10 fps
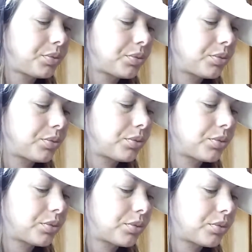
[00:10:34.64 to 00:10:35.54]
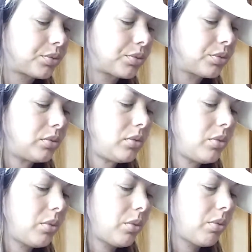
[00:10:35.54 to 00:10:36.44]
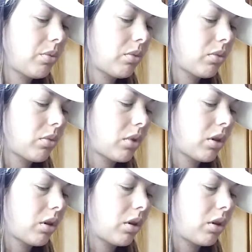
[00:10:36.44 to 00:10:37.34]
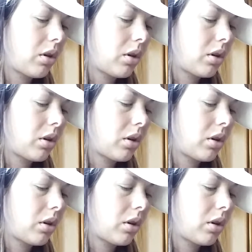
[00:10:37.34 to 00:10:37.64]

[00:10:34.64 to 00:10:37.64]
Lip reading: (no one is talking)